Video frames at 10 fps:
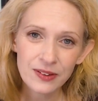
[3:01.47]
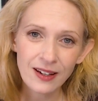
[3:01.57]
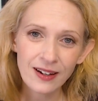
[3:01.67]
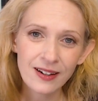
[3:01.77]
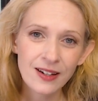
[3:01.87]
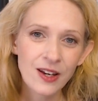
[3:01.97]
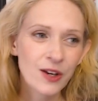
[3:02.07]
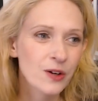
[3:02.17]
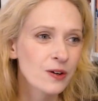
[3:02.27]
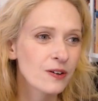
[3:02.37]
there
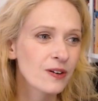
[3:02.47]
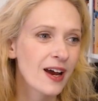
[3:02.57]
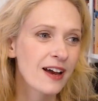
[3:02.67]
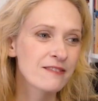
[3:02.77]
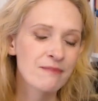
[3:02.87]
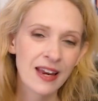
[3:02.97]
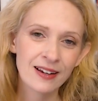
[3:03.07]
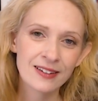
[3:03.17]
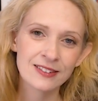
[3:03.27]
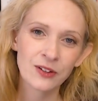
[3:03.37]
who have
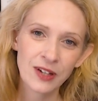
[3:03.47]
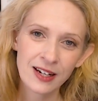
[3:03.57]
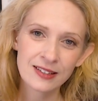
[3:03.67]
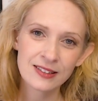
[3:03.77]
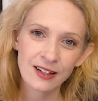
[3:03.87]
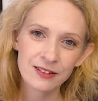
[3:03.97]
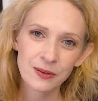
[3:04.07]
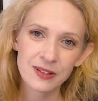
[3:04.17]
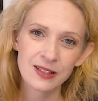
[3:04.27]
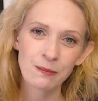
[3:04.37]
made and donated stuff to
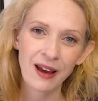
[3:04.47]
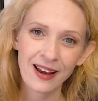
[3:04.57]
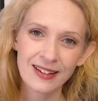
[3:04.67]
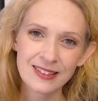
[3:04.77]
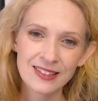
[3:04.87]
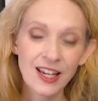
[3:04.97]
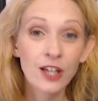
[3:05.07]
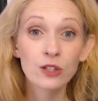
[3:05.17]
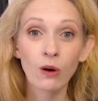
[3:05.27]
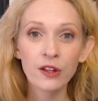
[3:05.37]
us in the past,
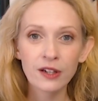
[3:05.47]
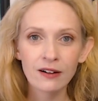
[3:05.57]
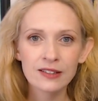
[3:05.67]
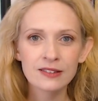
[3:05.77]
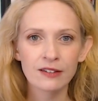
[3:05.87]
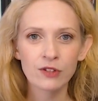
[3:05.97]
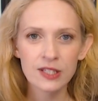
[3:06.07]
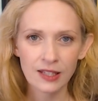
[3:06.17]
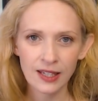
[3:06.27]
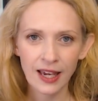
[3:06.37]
to all the artists I've
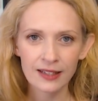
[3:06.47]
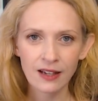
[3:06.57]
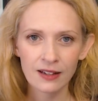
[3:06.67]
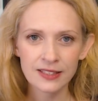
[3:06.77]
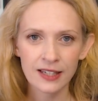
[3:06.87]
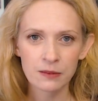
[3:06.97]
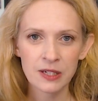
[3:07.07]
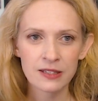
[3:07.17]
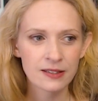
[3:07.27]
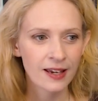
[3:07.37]
recently had contact me
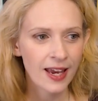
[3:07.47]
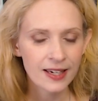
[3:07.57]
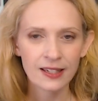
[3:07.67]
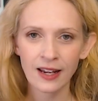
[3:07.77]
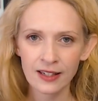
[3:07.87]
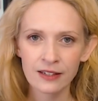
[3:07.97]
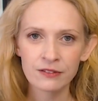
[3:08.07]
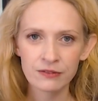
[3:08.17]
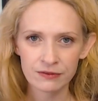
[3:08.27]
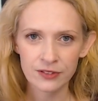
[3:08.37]
to say, hey, can I
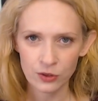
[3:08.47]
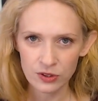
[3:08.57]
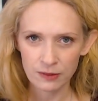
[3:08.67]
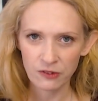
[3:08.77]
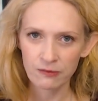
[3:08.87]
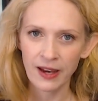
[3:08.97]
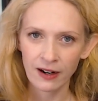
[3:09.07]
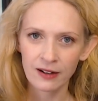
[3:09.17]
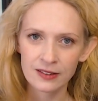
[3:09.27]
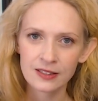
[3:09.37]
give you some of my
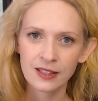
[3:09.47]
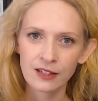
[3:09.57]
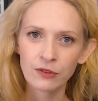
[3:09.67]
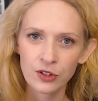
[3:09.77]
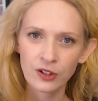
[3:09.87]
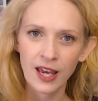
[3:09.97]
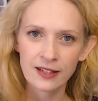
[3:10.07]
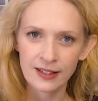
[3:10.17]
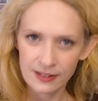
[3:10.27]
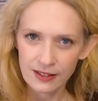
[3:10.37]
art to give with your
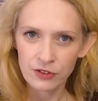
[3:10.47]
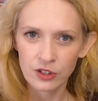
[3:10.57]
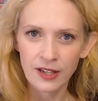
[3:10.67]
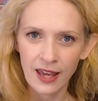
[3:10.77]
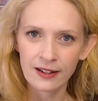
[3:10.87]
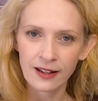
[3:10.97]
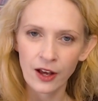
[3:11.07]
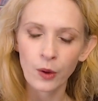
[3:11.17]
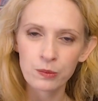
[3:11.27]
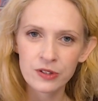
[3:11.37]
give to your Canada
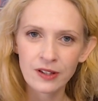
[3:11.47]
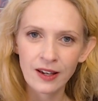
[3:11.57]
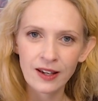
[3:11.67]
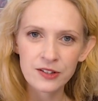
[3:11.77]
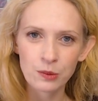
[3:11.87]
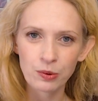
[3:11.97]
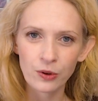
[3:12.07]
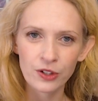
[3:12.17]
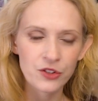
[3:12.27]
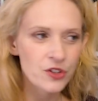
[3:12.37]
Helps
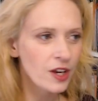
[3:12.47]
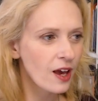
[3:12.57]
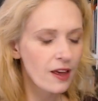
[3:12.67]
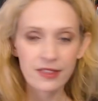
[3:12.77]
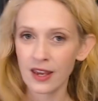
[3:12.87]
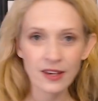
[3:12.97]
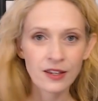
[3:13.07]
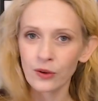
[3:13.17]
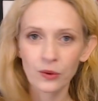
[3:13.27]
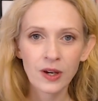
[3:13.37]
supporters? Thank
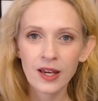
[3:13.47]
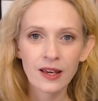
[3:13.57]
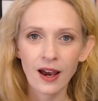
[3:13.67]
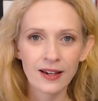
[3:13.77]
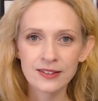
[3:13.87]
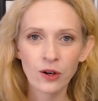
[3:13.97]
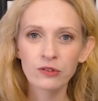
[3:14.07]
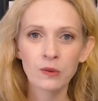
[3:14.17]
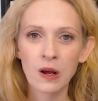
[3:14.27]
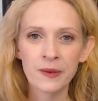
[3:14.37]
you. It's
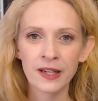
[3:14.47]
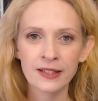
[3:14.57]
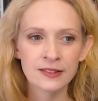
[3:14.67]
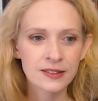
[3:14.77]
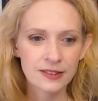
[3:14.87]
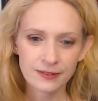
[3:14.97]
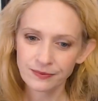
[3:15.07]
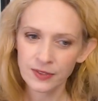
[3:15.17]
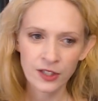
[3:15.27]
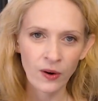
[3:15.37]
overwhelming. And,
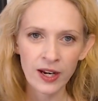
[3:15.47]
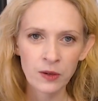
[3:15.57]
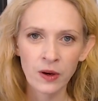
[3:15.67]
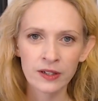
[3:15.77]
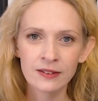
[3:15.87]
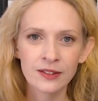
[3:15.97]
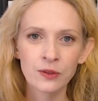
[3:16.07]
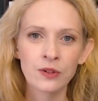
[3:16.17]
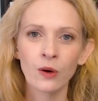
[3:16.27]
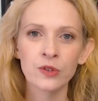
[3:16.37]
you know, anyone who
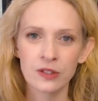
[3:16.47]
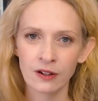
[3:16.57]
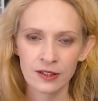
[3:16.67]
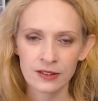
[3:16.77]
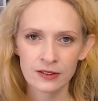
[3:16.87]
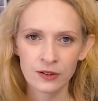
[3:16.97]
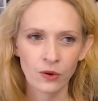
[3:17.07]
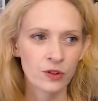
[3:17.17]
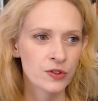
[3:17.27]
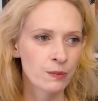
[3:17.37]
knows an artist
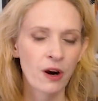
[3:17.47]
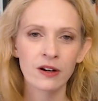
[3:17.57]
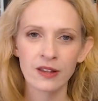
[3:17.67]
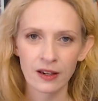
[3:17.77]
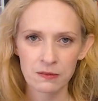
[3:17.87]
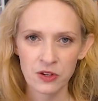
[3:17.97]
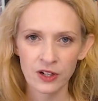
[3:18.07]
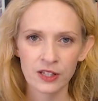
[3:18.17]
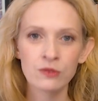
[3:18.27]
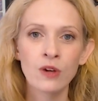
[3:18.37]
or is a part of that
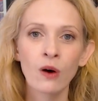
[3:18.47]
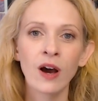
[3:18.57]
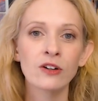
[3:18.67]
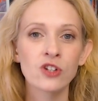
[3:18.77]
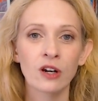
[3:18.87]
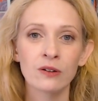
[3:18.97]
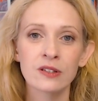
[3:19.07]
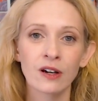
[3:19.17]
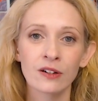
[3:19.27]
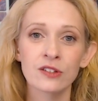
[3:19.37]
community, you know how generous
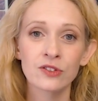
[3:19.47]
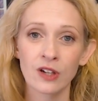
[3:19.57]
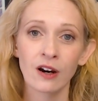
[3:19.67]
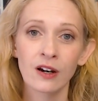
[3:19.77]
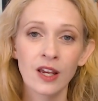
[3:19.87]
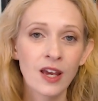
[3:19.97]
artists are.